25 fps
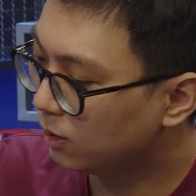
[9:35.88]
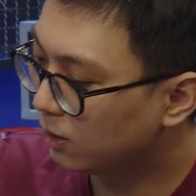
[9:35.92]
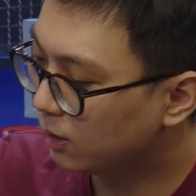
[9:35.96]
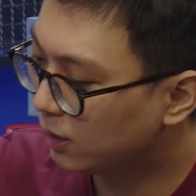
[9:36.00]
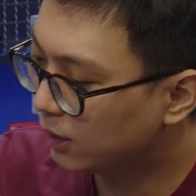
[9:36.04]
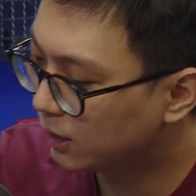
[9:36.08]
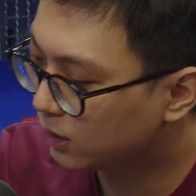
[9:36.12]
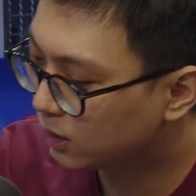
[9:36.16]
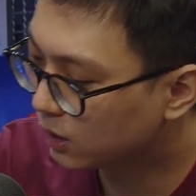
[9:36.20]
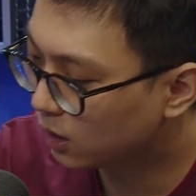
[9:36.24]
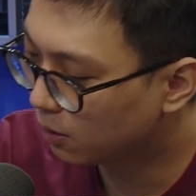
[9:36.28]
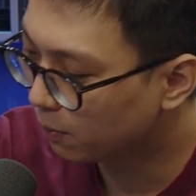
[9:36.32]

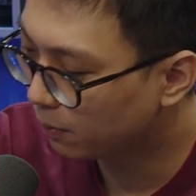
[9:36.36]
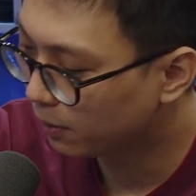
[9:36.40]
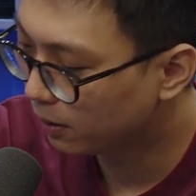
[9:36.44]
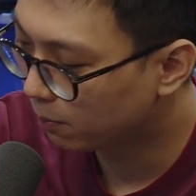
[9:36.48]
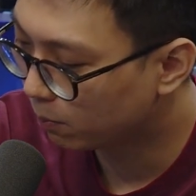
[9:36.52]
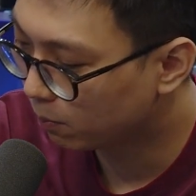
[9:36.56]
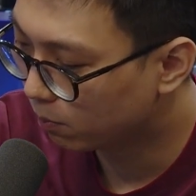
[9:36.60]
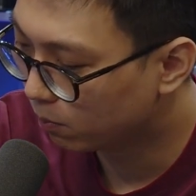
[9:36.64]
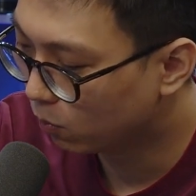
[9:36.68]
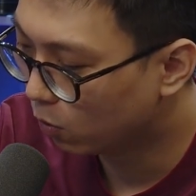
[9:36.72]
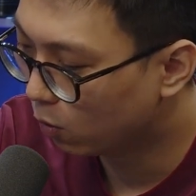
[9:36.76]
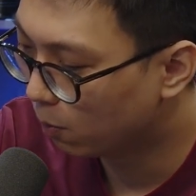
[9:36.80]
he's going to
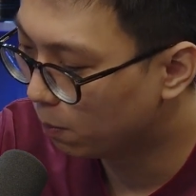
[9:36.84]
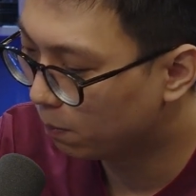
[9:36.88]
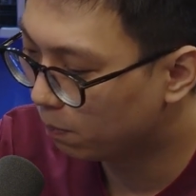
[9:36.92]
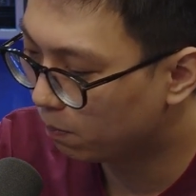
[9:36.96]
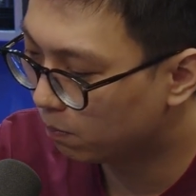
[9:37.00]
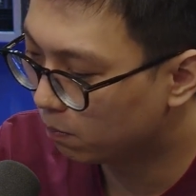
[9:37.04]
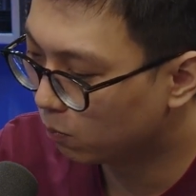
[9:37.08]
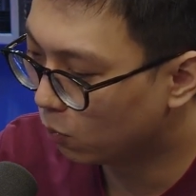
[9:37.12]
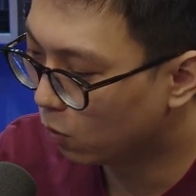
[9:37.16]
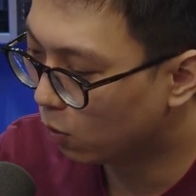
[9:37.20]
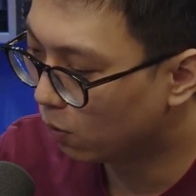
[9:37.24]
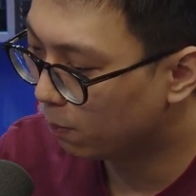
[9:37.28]
be more
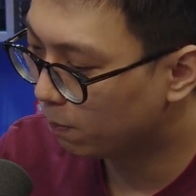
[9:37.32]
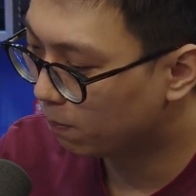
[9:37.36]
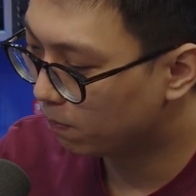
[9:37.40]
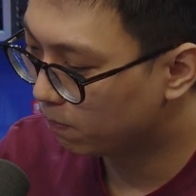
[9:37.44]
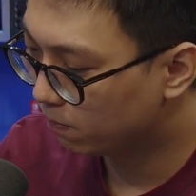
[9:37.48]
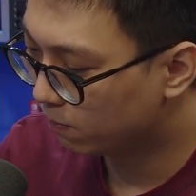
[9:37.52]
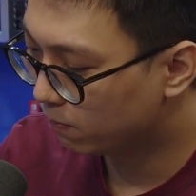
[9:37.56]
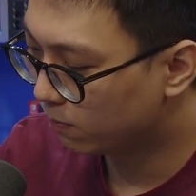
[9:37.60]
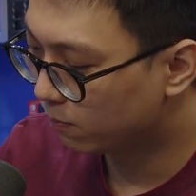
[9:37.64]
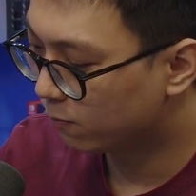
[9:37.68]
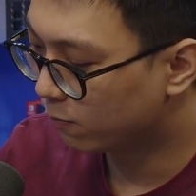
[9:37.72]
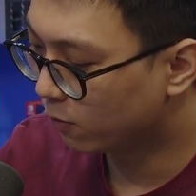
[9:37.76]

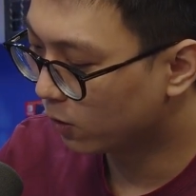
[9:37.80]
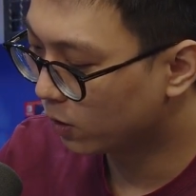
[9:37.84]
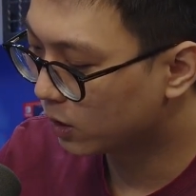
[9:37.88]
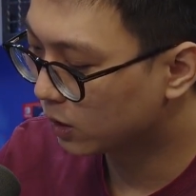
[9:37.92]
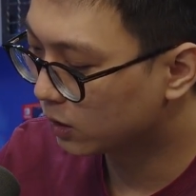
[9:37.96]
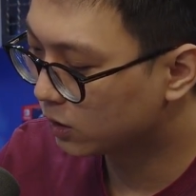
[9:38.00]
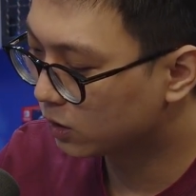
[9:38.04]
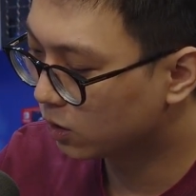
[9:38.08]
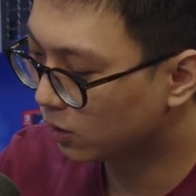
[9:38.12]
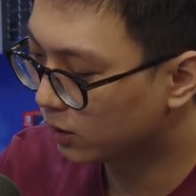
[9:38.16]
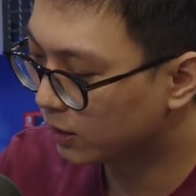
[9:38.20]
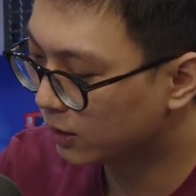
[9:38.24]

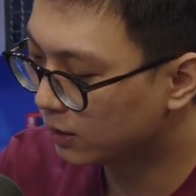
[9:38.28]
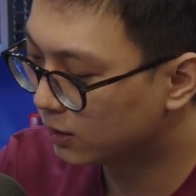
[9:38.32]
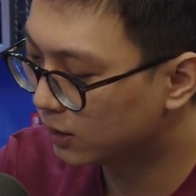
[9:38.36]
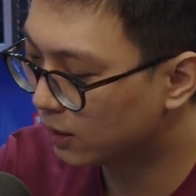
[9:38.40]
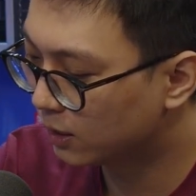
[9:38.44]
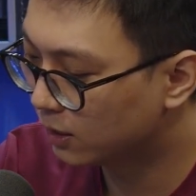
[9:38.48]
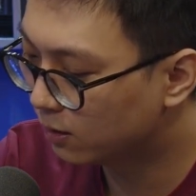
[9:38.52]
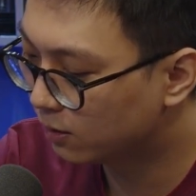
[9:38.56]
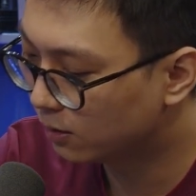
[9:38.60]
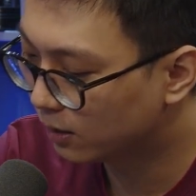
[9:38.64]
focused on his